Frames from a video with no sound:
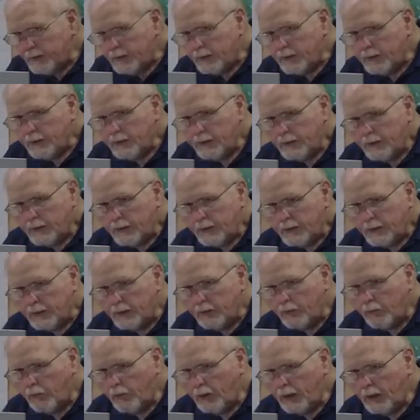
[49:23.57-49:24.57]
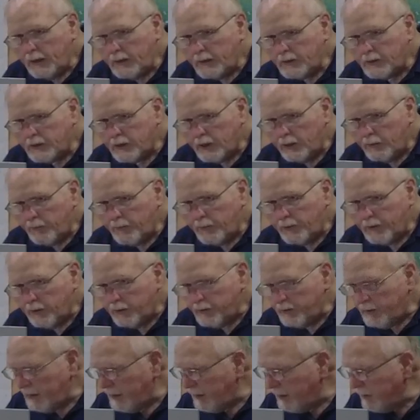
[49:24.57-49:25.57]
it winds up
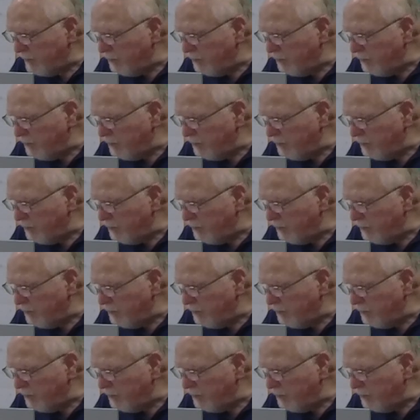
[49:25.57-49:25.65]
there, that